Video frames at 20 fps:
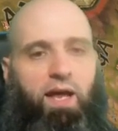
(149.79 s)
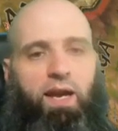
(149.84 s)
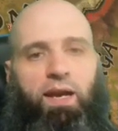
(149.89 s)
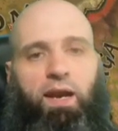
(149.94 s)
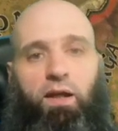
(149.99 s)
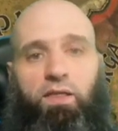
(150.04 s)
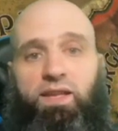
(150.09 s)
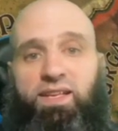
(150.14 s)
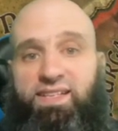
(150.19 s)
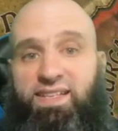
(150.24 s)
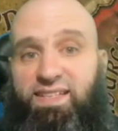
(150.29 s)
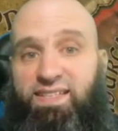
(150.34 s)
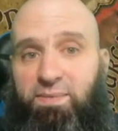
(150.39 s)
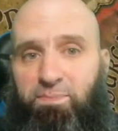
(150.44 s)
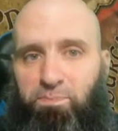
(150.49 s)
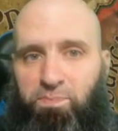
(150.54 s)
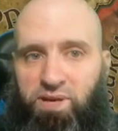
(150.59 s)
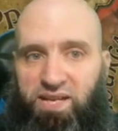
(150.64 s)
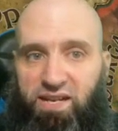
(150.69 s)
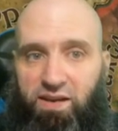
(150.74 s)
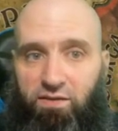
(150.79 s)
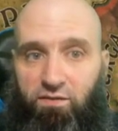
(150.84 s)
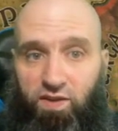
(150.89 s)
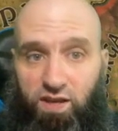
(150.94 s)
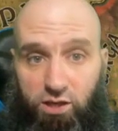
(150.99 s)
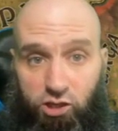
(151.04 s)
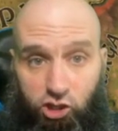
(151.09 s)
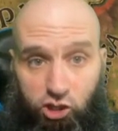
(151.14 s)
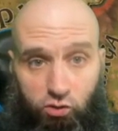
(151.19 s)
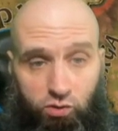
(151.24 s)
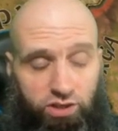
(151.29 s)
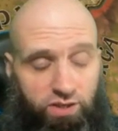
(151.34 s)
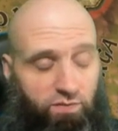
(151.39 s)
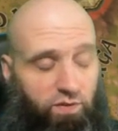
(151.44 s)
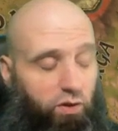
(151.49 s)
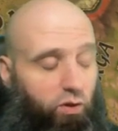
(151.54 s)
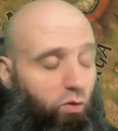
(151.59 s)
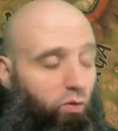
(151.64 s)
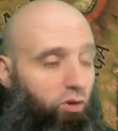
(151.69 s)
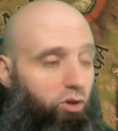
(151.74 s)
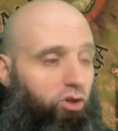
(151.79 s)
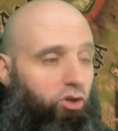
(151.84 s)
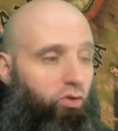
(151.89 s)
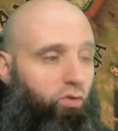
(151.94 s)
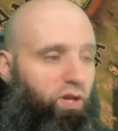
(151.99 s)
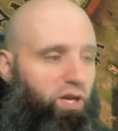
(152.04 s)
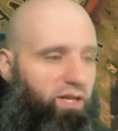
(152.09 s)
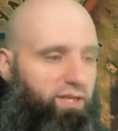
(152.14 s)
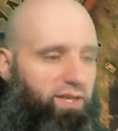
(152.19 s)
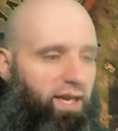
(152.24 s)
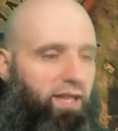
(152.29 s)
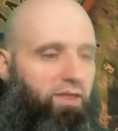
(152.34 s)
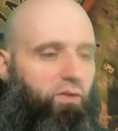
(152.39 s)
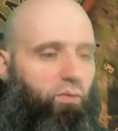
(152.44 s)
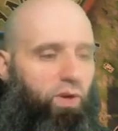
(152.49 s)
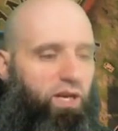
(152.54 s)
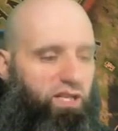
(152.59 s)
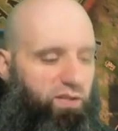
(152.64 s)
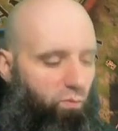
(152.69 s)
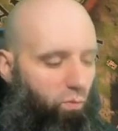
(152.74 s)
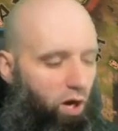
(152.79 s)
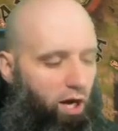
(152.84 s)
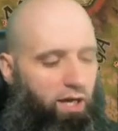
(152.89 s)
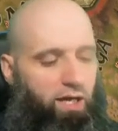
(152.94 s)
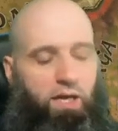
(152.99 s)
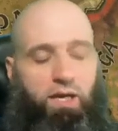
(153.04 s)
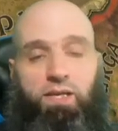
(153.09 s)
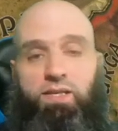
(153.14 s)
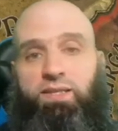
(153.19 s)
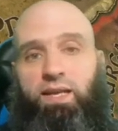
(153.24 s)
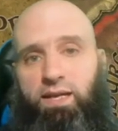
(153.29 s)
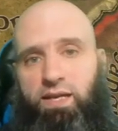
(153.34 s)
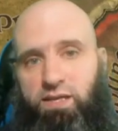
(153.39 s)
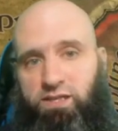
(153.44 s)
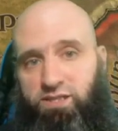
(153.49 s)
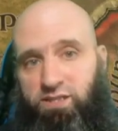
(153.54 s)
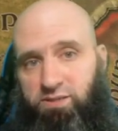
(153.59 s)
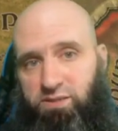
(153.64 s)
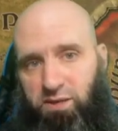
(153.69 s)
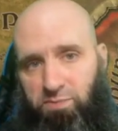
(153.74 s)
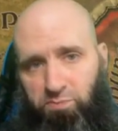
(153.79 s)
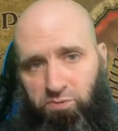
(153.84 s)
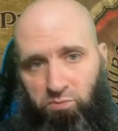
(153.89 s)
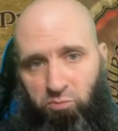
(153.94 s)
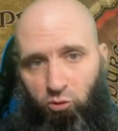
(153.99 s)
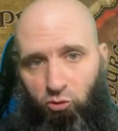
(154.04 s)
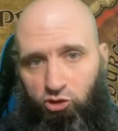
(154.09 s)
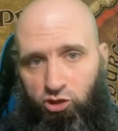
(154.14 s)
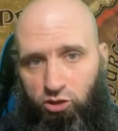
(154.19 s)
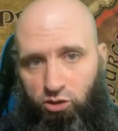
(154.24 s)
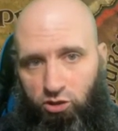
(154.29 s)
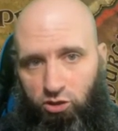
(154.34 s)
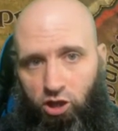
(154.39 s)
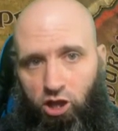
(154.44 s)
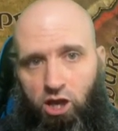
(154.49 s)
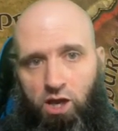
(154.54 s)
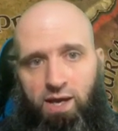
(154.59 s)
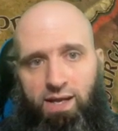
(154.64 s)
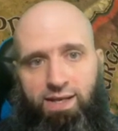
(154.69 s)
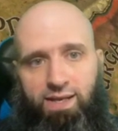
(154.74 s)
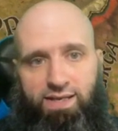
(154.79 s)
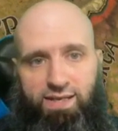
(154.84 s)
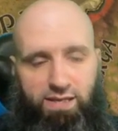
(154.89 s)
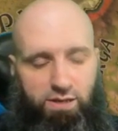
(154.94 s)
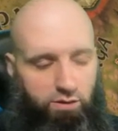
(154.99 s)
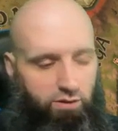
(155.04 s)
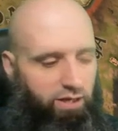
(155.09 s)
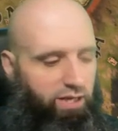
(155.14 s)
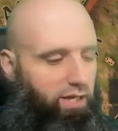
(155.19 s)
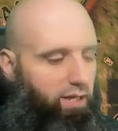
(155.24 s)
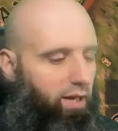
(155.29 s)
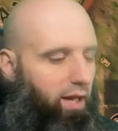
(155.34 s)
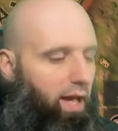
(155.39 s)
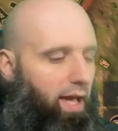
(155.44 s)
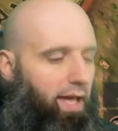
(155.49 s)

Now this has a bit of issues if you go do this, and the reason why is that he's susceptible to to tyranny.